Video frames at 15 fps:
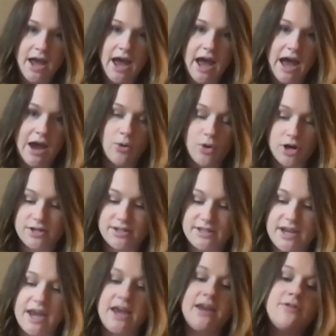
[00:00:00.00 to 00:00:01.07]
our
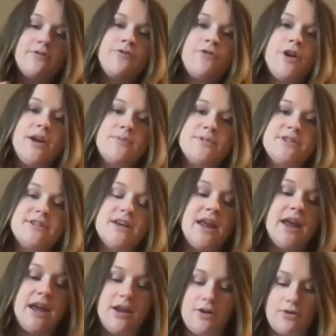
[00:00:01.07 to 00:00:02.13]
10 frames
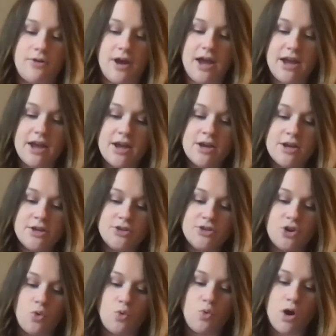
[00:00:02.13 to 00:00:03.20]
today, okay?
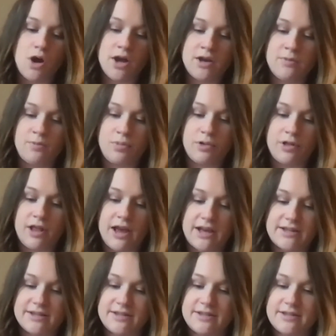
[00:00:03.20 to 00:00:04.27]
So 1
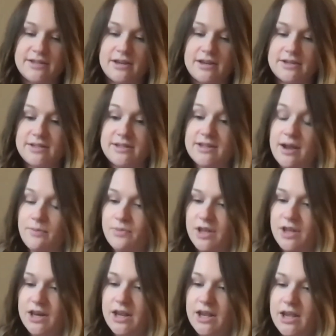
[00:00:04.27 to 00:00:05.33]
plus
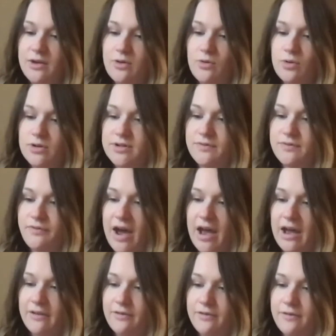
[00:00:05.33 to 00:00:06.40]
something equals
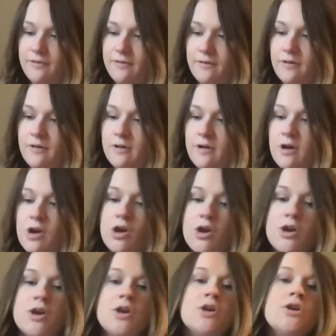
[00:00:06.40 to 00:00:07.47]

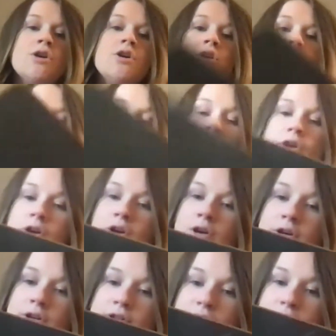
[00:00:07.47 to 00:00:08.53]
5.
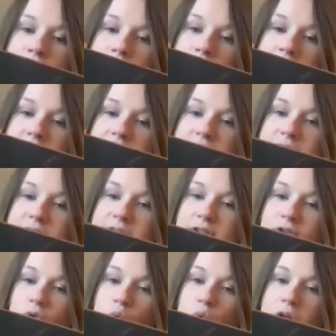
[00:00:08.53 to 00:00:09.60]
So friends,
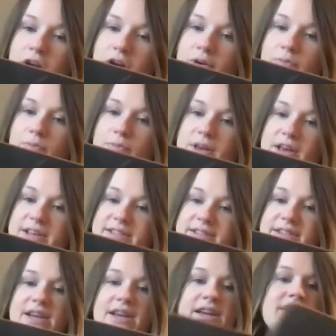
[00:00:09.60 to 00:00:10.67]
we are
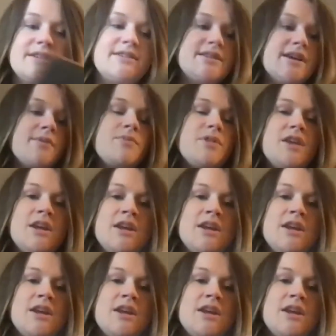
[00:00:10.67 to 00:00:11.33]
missing something